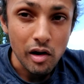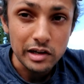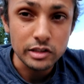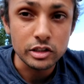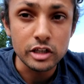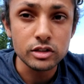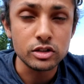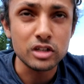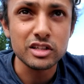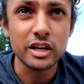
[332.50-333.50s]
it tastes
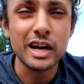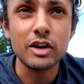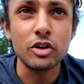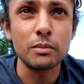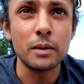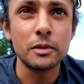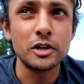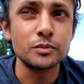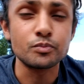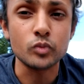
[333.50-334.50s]
just like how I
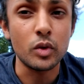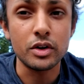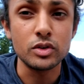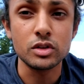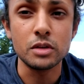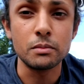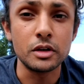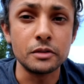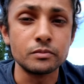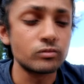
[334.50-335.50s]
remember when I used to eat
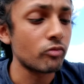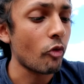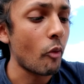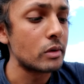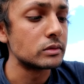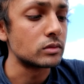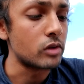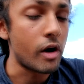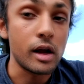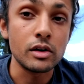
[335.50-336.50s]
meat.
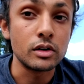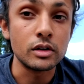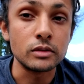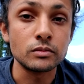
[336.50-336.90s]
I don't know.